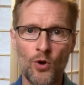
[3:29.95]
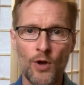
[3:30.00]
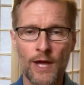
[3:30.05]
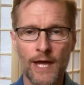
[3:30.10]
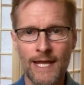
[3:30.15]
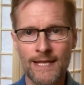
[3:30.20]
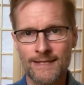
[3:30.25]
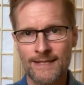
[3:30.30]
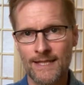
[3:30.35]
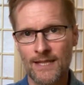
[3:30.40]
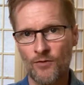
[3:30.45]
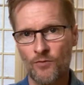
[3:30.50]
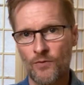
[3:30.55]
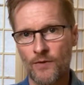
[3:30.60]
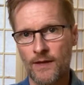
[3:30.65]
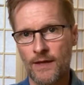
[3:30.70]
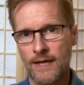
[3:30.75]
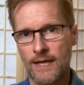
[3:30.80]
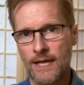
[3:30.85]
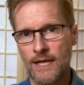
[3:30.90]
instead of
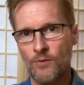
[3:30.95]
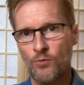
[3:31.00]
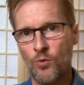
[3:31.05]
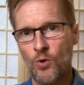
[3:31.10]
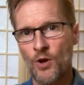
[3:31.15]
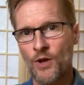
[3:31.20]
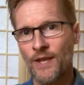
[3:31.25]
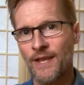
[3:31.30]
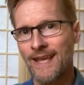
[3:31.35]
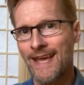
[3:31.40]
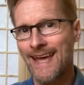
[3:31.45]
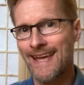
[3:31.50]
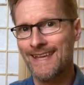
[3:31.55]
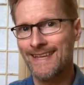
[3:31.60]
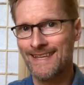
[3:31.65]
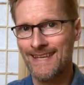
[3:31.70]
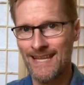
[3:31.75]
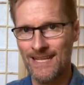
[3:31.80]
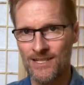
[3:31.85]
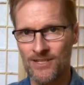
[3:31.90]
it working
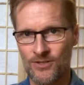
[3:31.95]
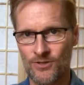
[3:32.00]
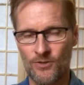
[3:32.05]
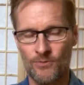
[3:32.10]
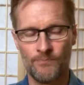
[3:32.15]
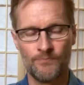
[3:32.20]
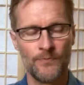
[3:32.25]
against you.